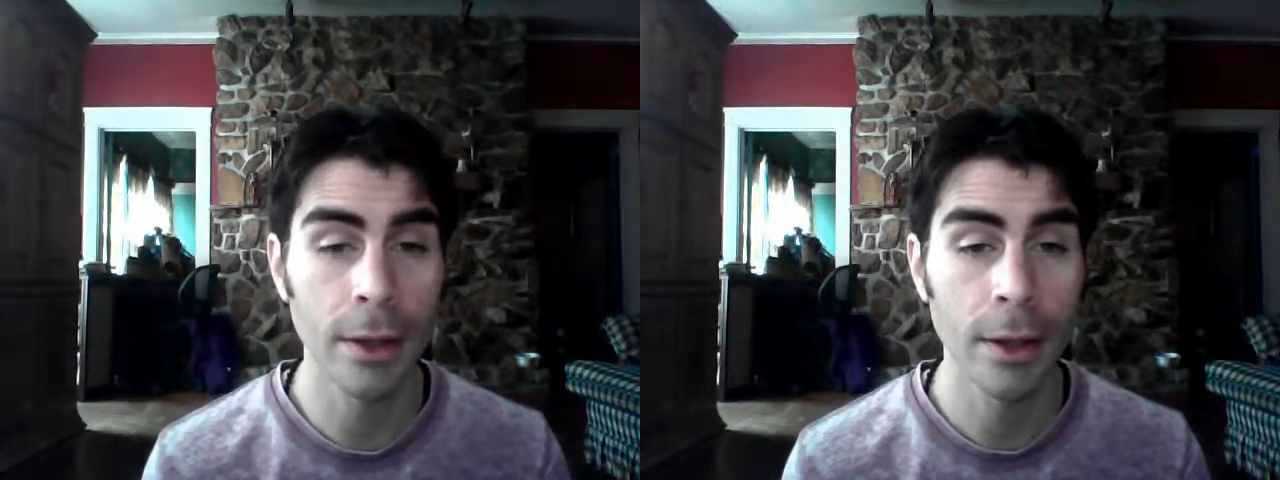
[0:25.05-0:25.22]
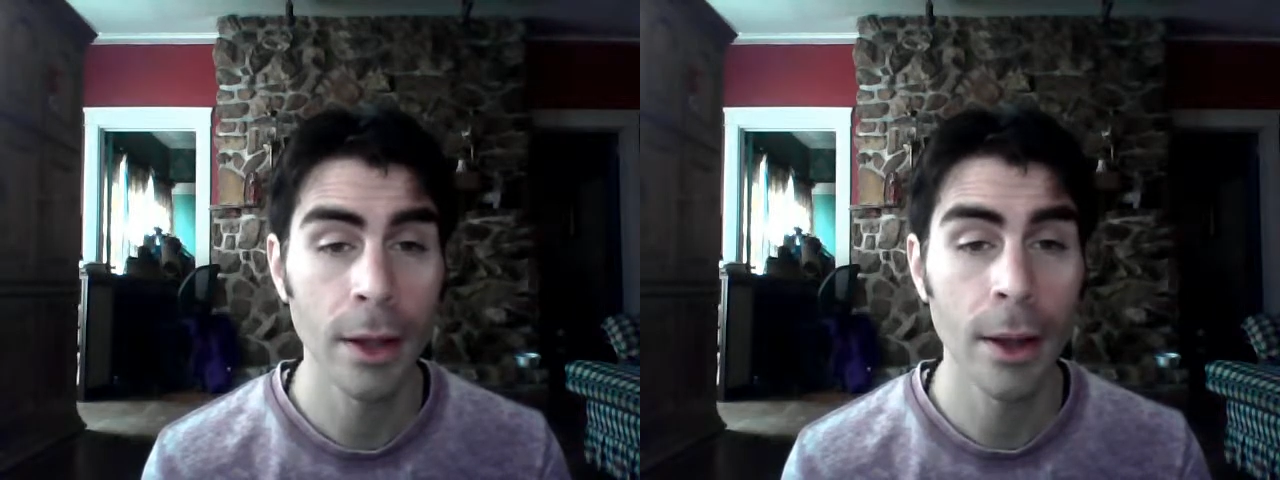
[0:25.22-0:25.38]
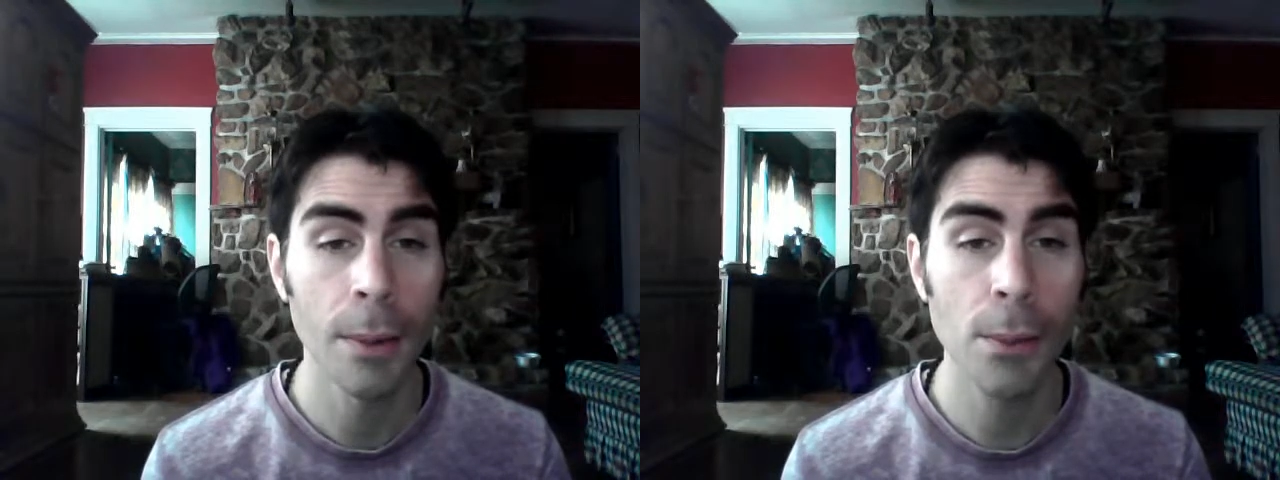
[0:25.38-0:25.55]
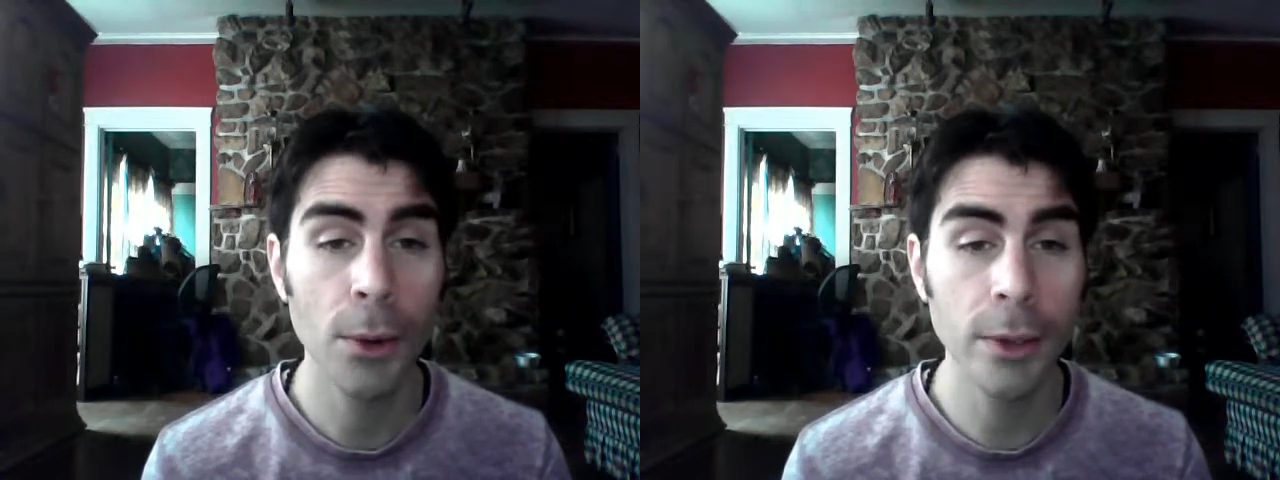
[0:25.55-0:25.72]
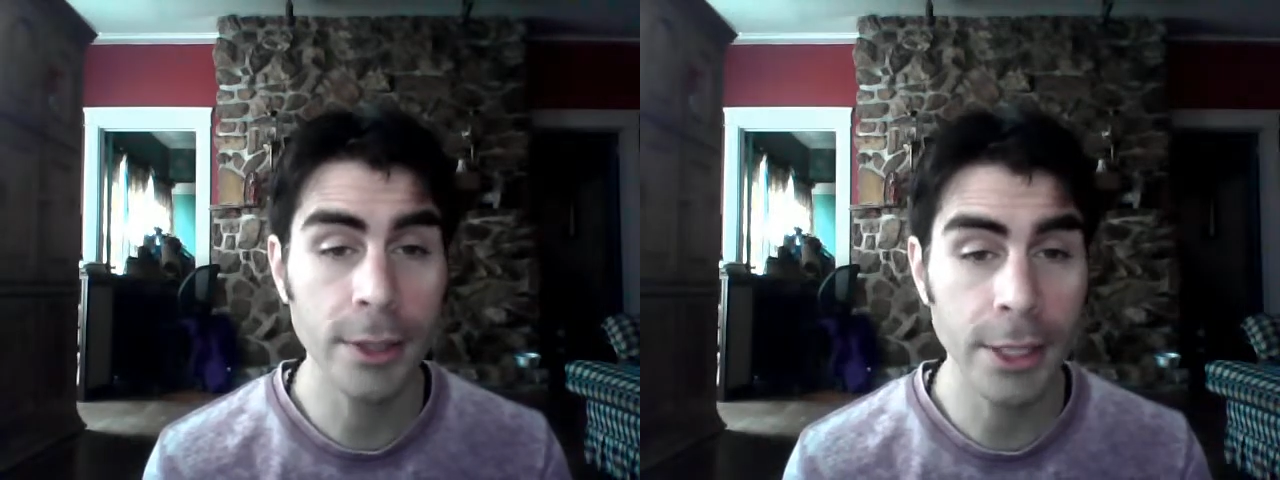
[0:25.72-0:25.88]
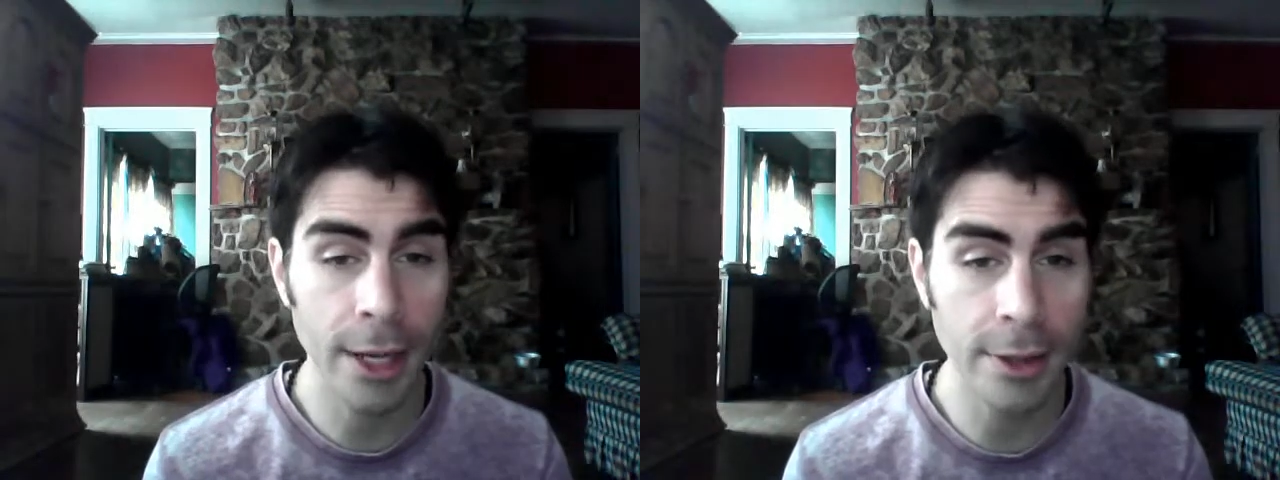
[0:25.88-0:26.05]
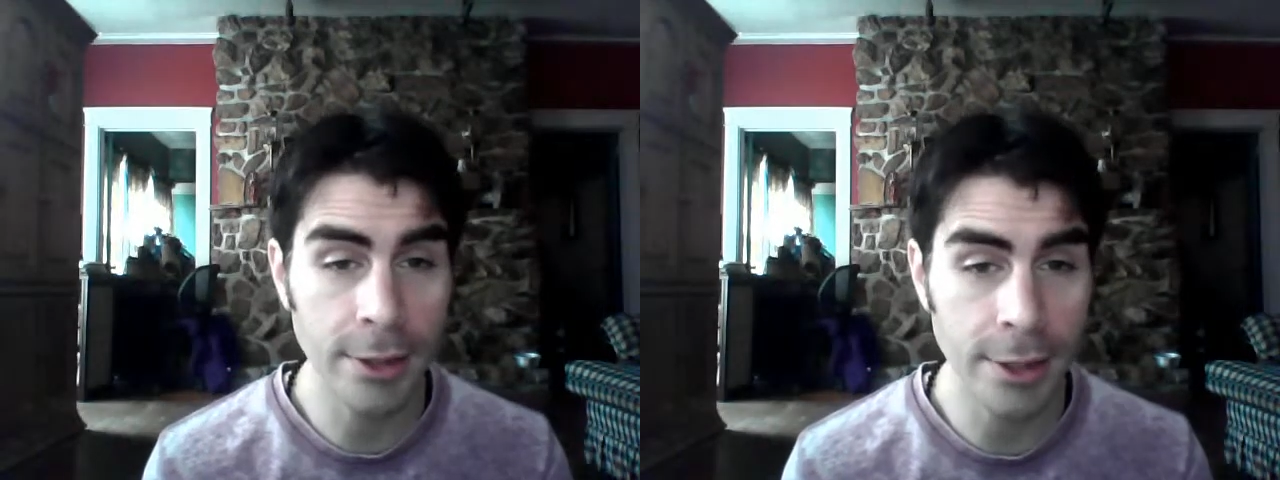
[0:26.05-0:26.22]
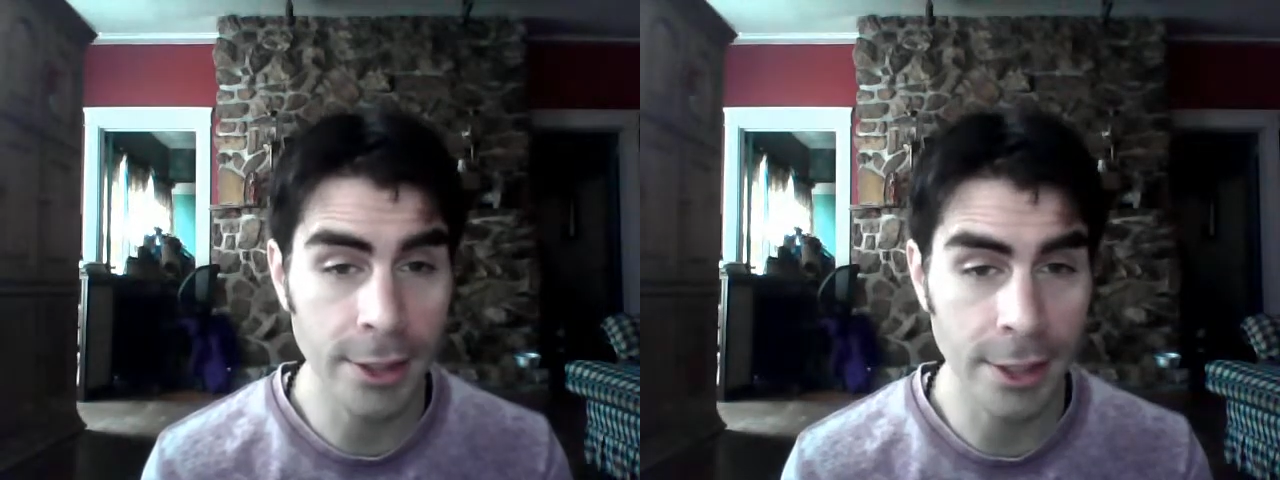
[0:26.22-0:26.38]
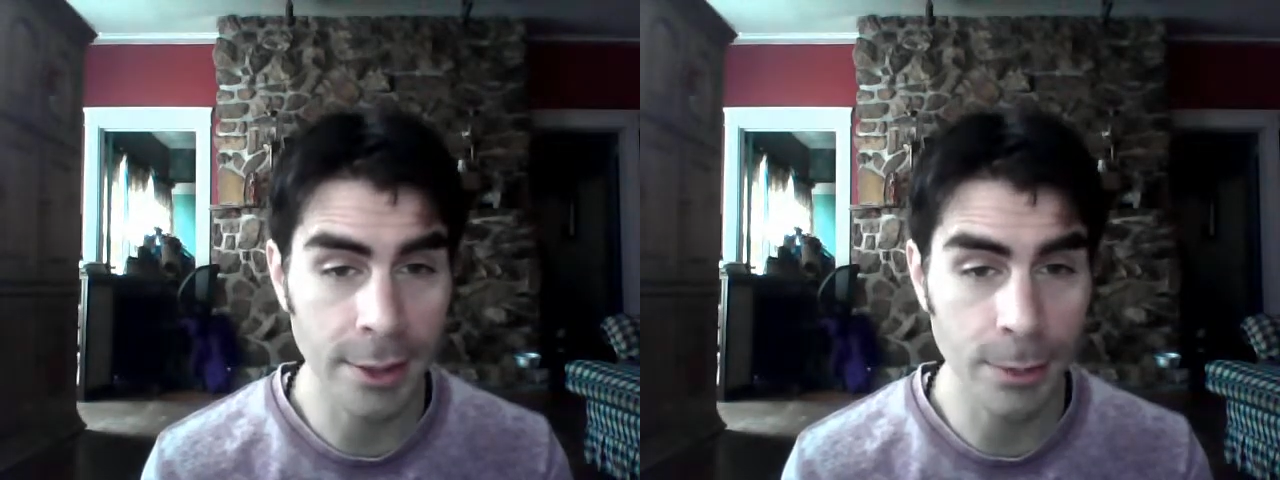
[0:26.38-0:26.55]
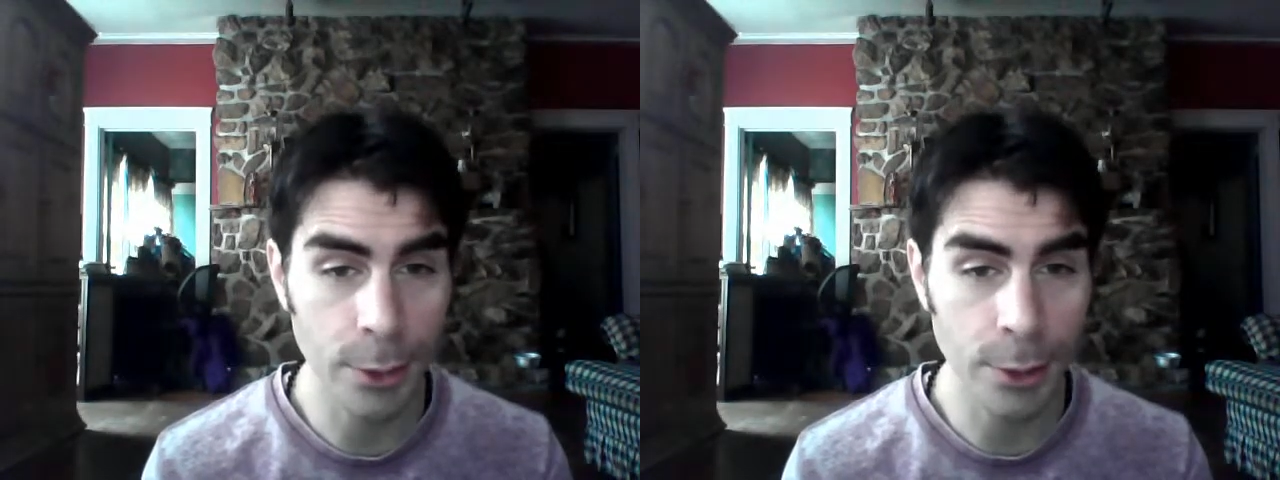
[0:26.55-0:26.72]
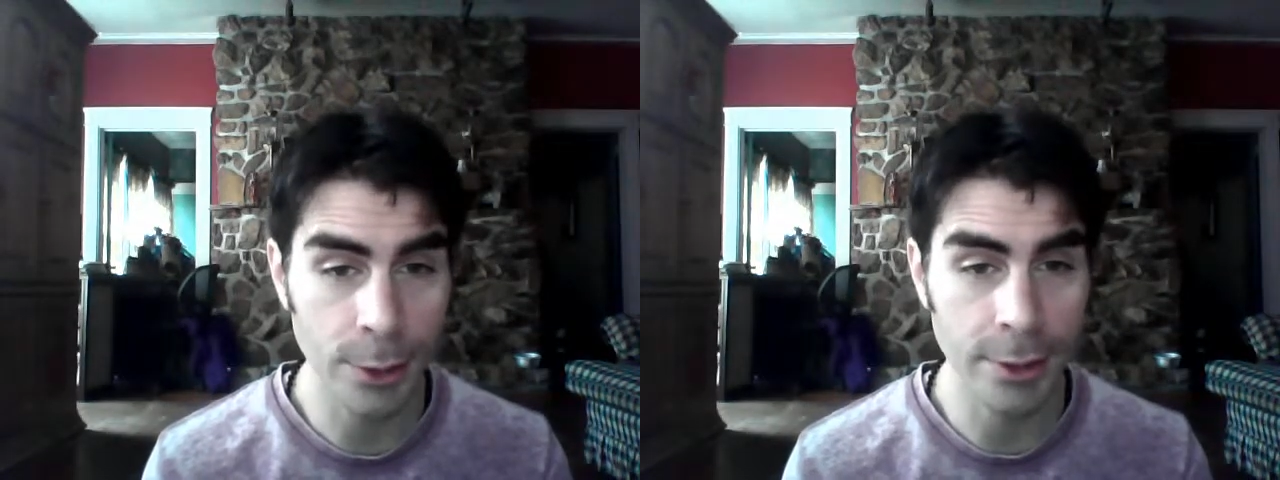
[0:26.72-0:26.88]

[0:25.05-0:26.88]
more challenging poses,